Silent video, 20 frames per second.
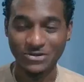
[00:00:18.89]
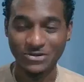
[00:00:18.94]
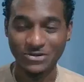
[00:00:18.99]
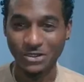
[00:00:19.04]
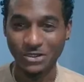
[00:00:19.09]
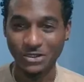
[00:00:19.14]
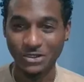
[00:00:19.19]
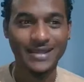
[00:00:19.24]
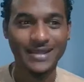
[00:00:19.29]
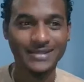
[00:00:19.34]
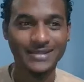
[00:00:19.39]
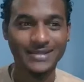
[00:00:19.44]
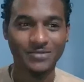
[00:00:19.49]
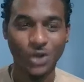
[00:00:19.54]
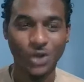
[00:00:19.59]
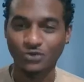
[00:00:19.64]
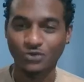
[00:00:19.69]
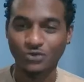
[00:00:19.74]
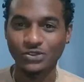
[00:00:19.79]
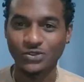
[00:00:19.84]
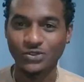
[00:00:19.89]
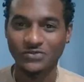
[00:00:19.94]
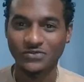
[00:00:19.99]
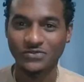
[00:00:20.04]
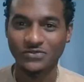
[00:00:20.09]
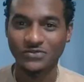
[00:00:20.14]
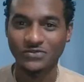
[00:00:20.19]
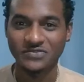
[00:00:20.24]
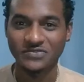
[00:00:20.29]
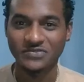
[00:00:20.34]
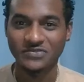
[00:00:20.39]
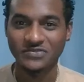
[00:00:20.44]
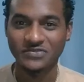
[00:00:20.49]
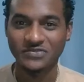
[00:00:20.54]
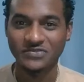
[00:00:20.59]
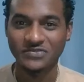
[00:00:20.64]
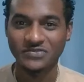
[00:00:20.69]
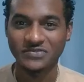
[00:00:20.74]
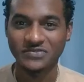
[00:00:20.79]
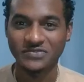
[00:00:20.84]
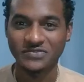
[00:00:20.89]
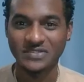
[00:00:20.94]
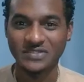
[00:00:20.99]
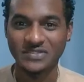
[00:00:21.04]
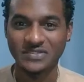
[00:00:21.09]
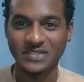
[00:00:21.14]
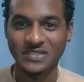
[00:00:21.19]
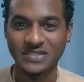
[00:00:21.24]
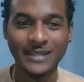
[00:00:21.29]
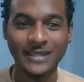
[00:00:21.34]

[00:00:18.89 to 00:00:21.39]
and I am an outreach officer with ChildLine.